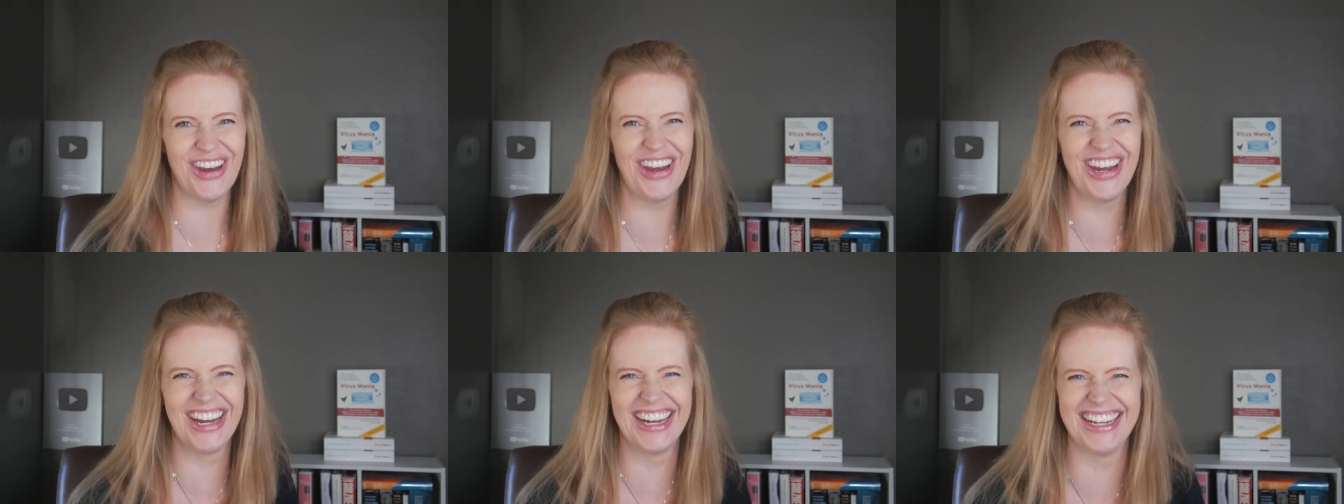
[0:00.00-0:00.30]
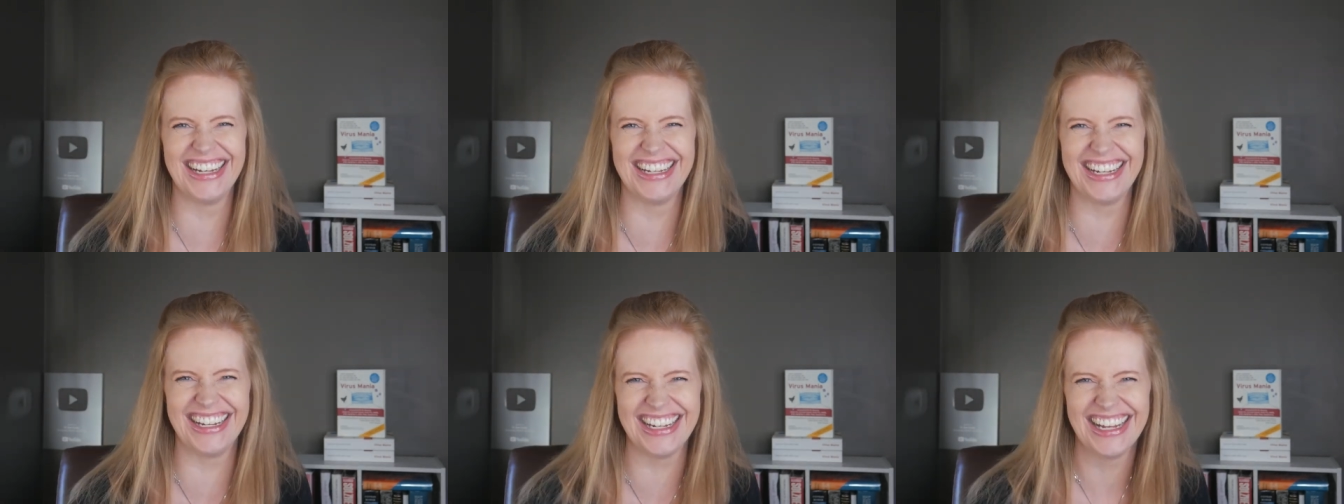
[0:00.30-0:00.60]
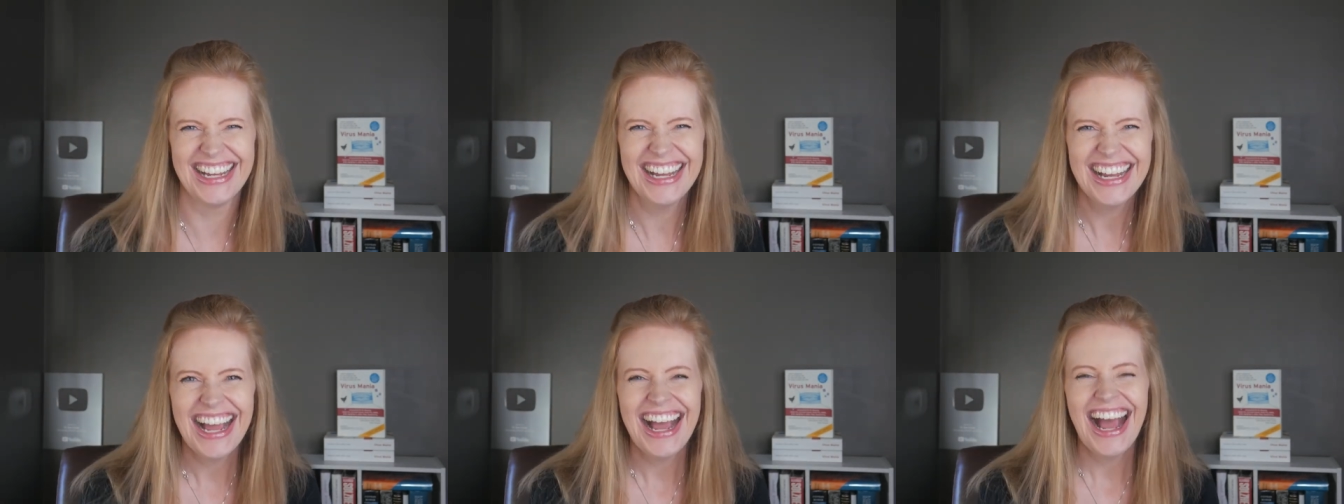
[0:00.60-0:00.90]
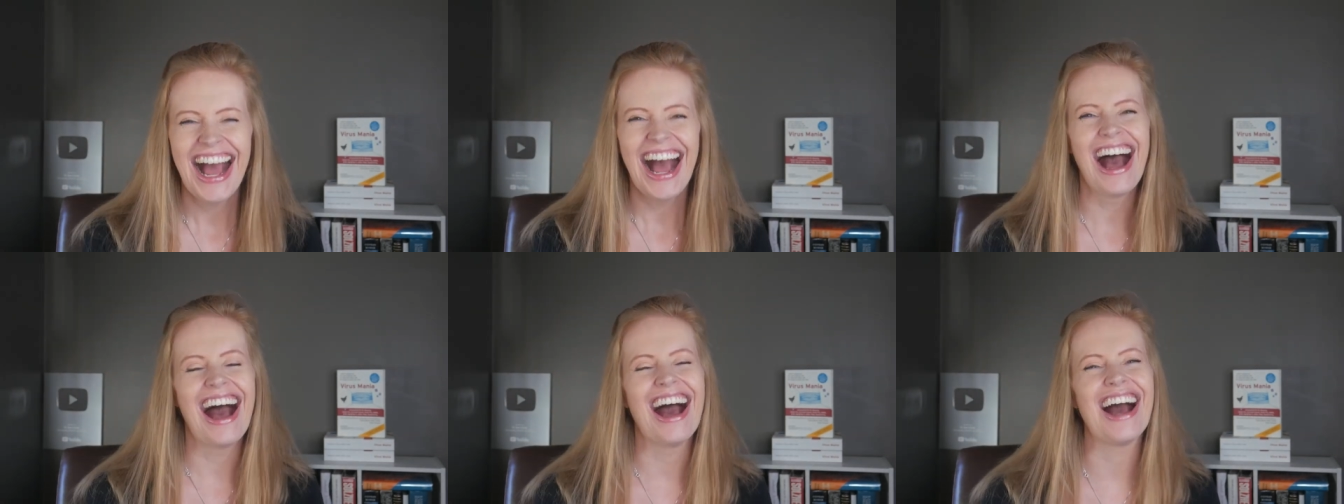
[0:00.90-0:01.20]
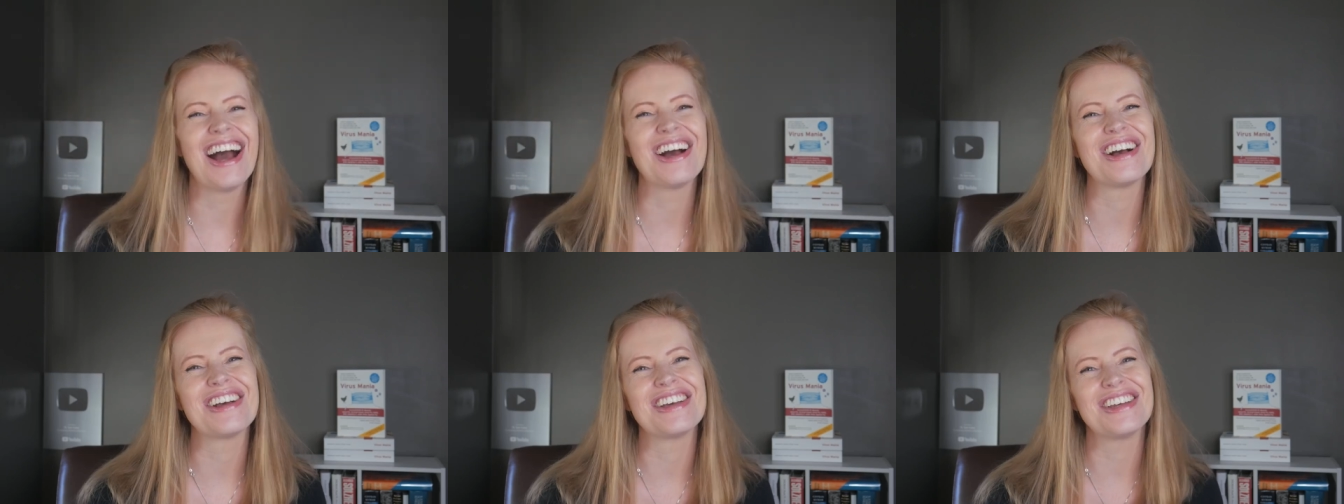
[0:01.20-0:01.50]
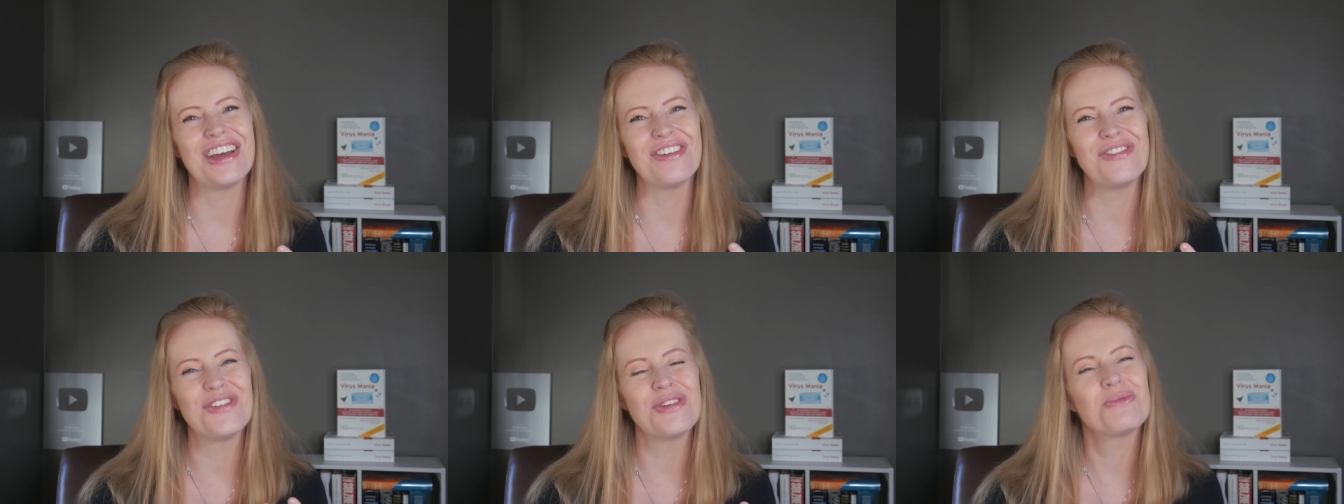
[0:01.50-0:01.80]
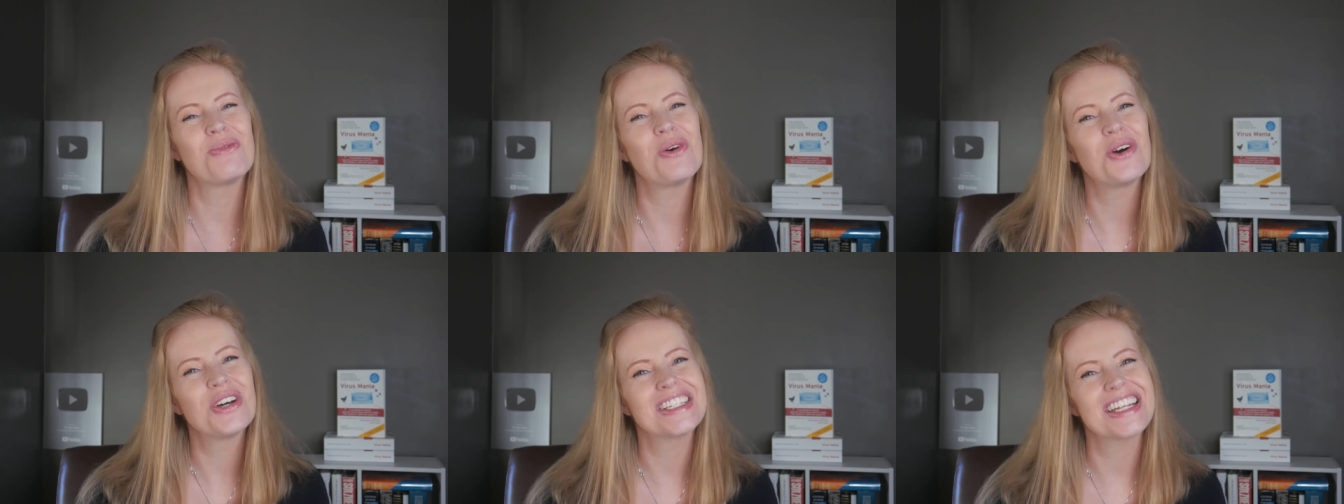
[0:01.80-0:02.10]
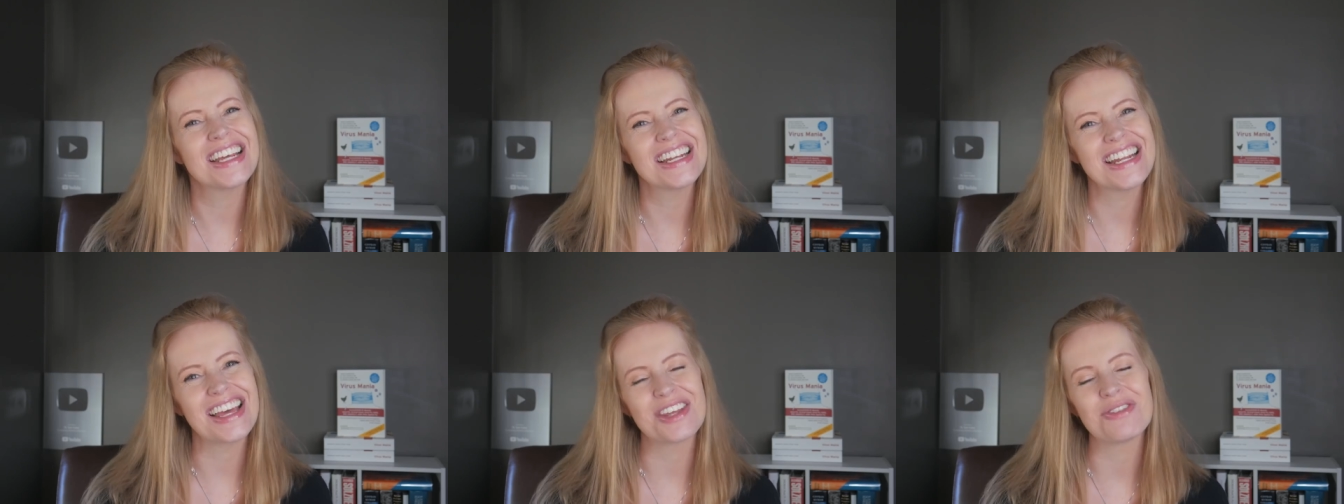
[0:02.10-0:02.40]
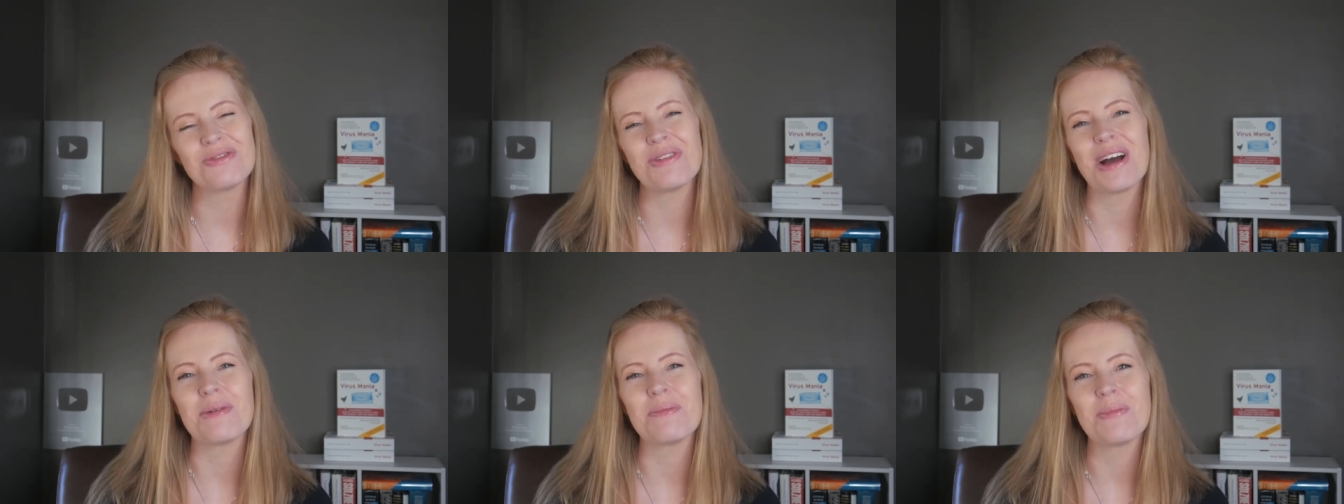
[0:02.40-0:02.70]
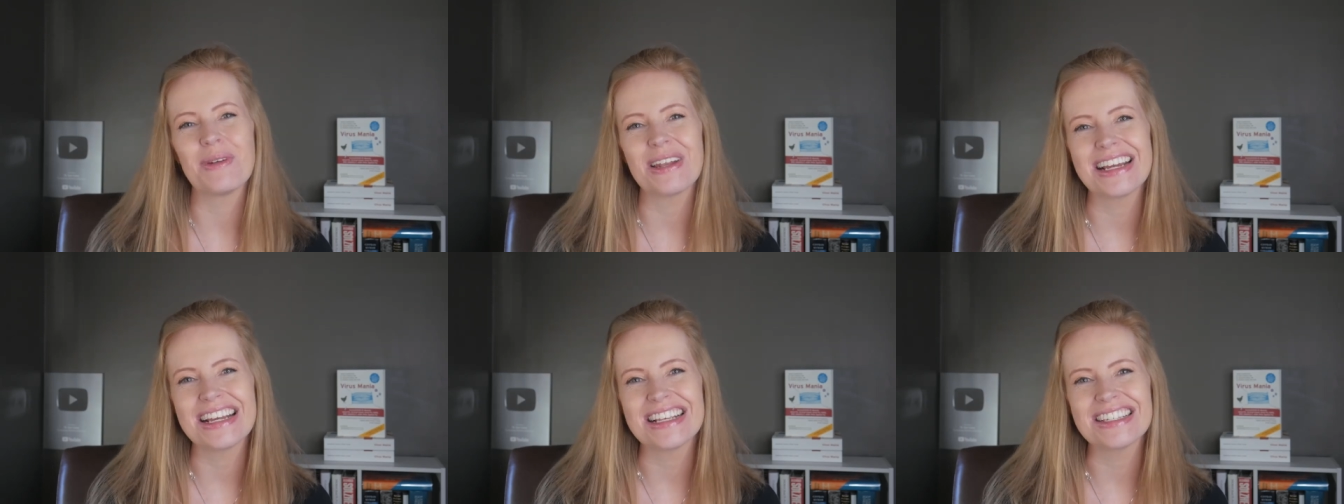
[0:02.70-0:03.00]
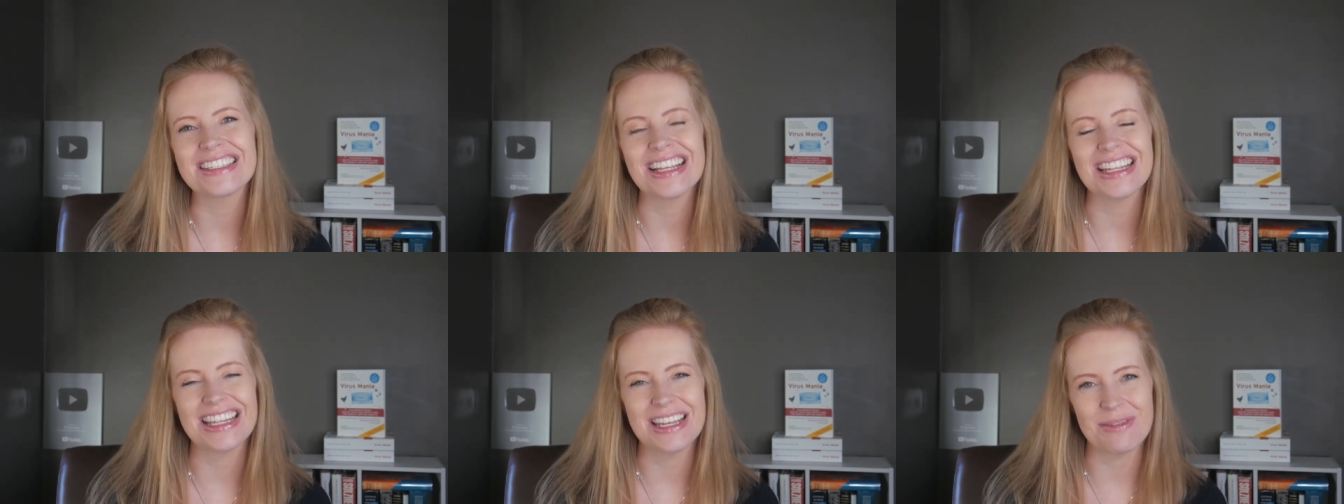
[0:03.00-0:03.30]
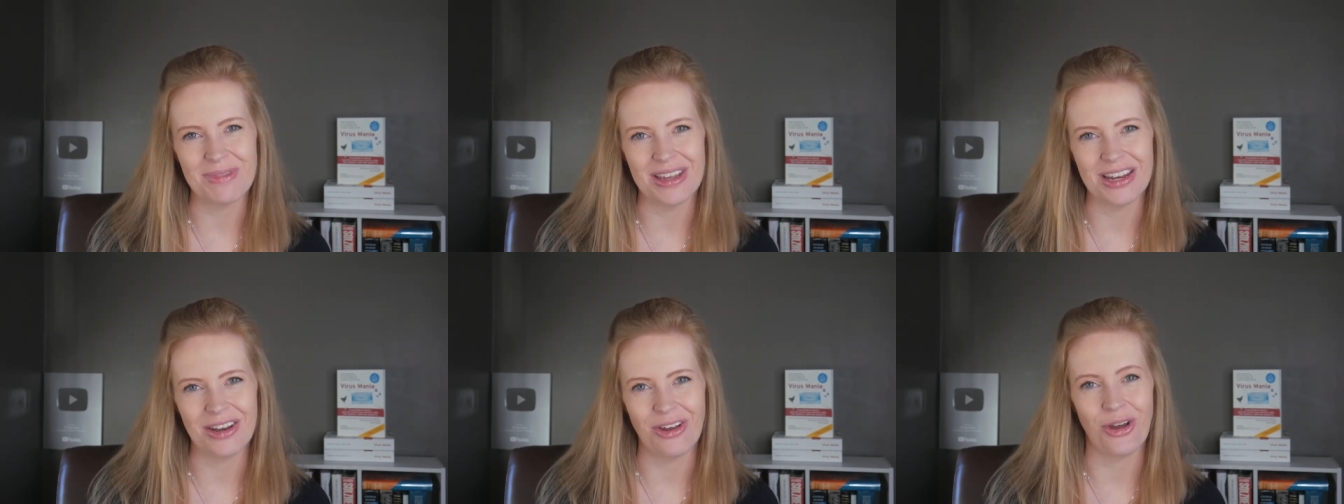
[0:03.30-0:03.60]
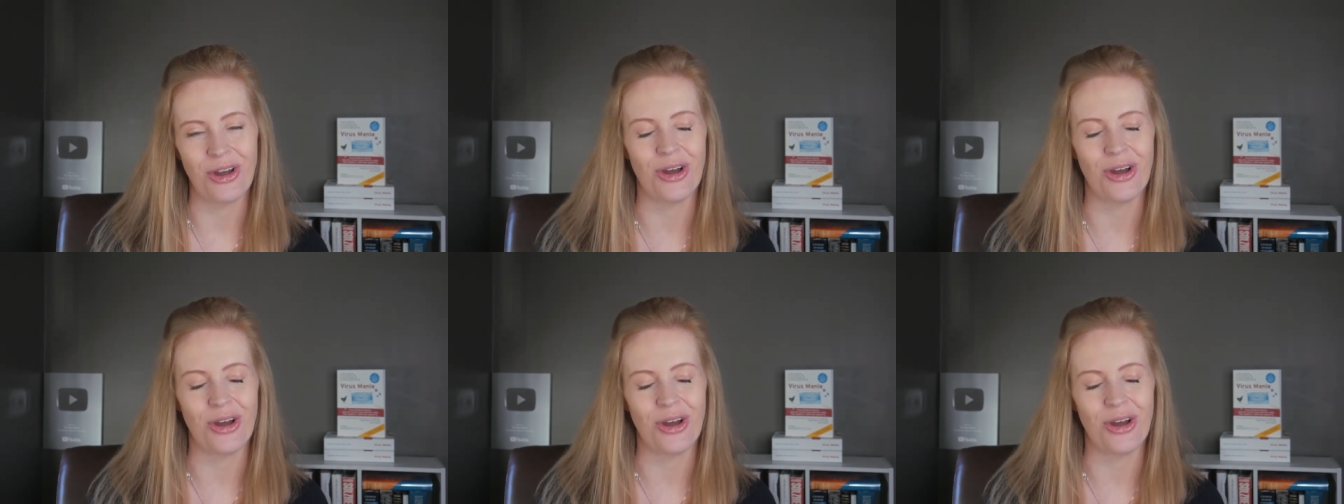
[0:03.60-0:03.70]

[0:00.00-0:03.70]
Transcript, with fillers: uh, if you want another one, please let me know.